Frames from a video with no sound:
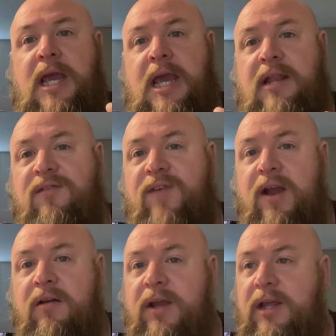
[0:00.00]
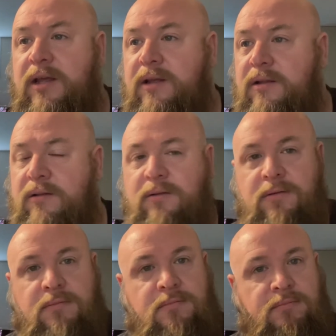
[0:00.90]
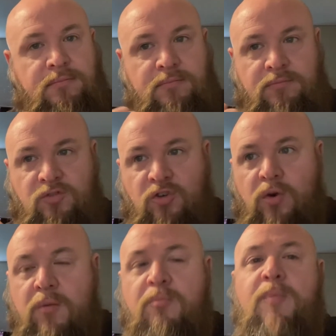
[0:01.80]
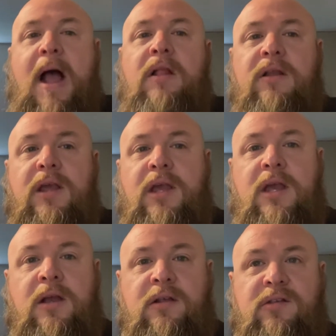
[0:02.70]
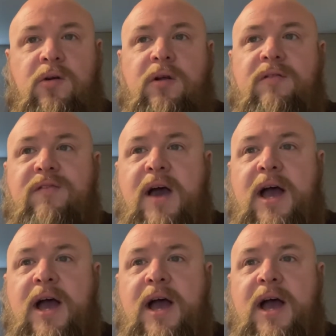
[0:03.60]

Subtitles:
It's very sort of ballady, sort of